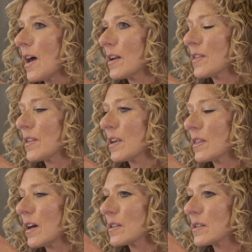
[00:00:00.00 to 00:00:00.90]
And I
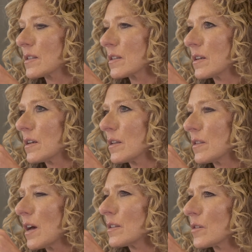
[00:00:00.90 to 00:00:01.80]
think that's
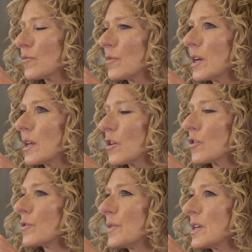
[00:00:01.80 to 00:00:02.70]
a really
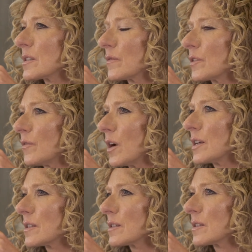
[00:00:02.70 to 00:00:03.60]
good piece of
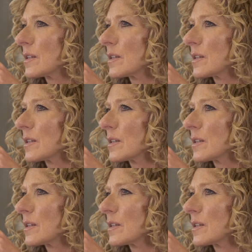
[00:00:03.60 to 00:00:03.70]
advice